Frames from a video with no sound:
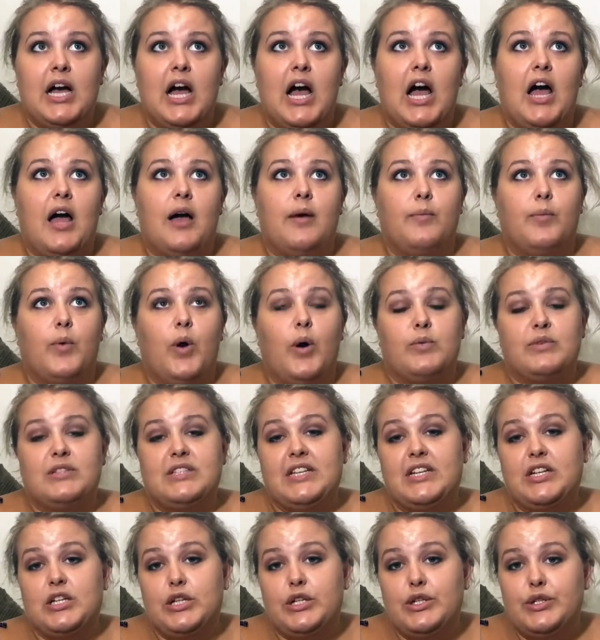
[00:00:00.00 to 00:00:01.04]
What was
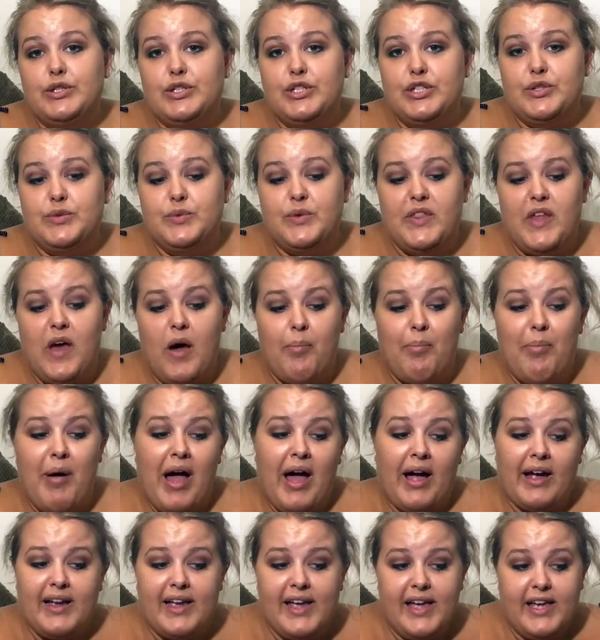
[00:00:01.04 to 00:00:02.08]
included with our
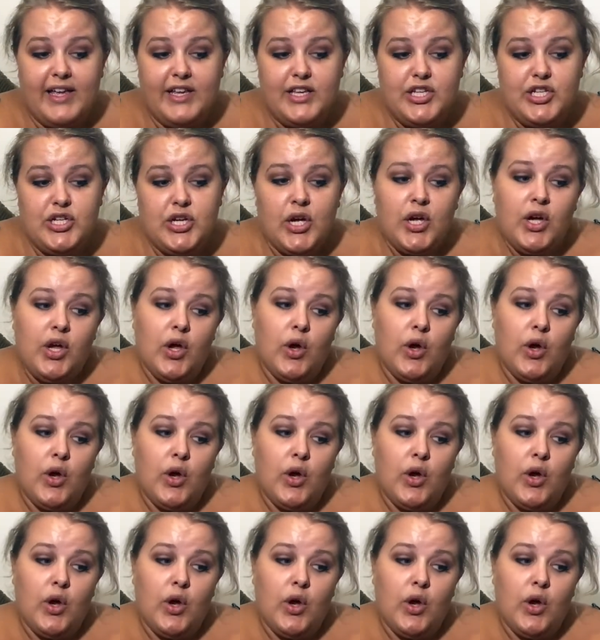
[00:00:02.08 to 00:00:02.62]
package